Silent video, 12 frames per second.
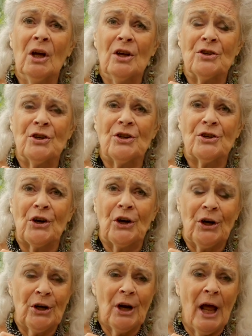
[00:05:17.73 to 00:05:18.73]
She
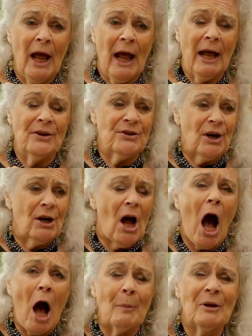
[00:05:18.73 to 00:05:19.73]
turned and started
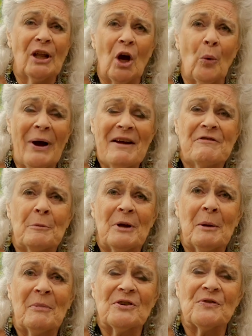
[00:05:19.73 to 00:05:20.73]
hobbling away from
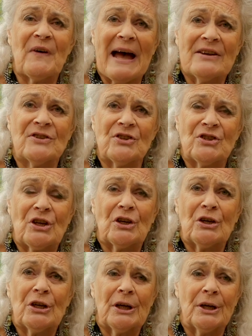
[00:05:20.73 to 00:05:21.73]
him as fast as she
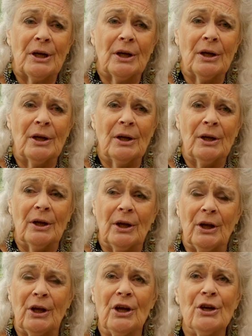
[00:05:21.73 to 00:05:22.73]
could.
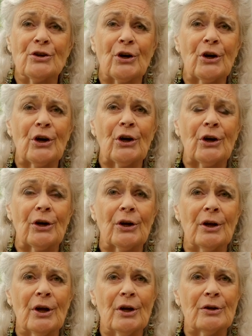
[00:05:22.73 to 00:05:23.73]
He
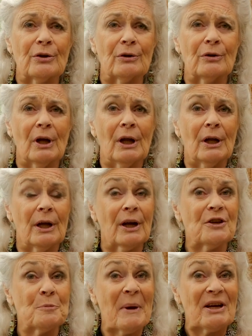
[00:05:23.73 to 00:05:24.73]
turned to
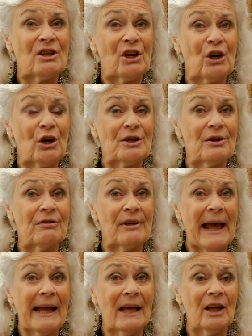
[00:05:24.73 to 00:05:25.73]
expecting her to
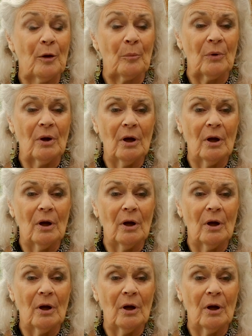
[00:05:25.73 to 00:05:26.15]
thank him,